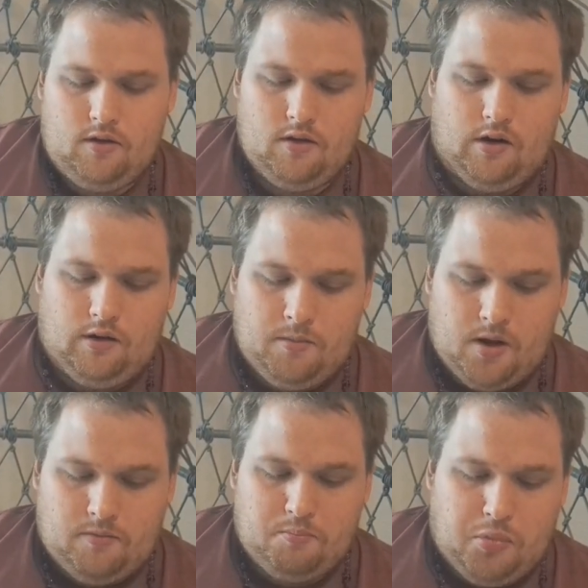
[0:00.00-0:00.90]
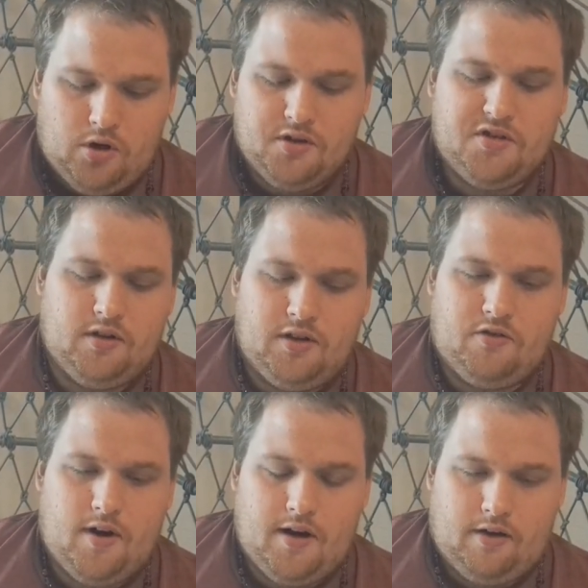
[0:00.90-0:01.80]
I'm not personally
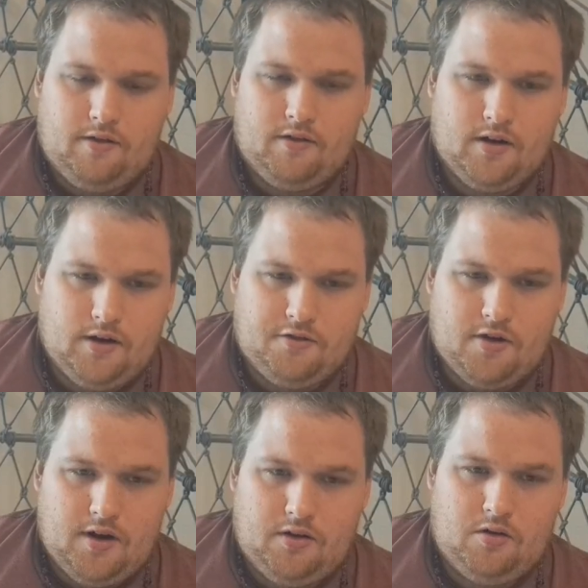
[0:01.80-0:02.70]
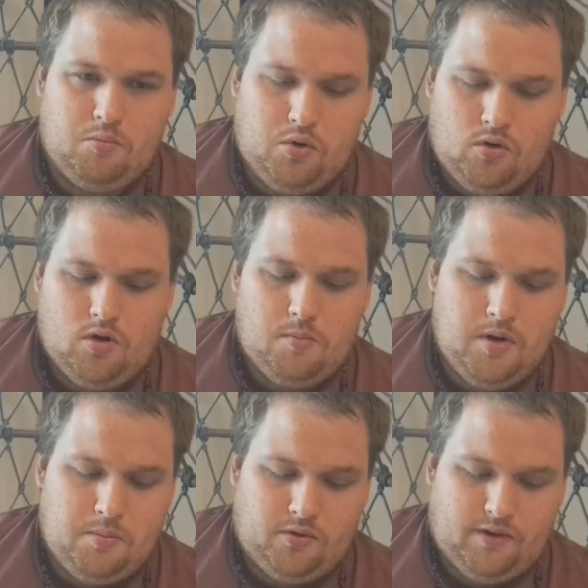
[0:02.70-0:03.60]
trying to pull on
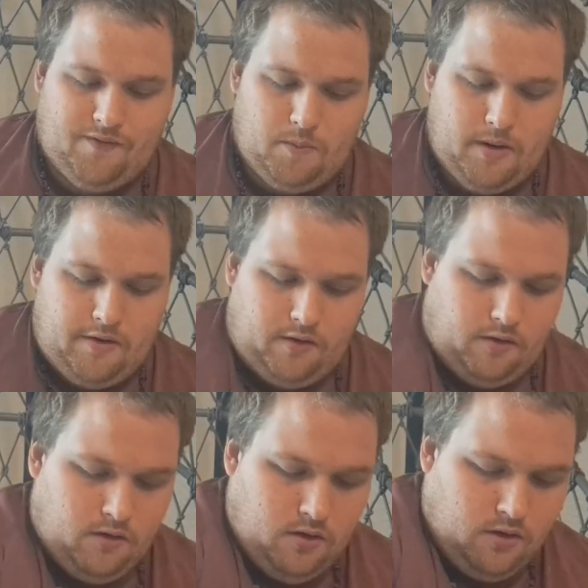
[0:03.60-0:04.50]
people's information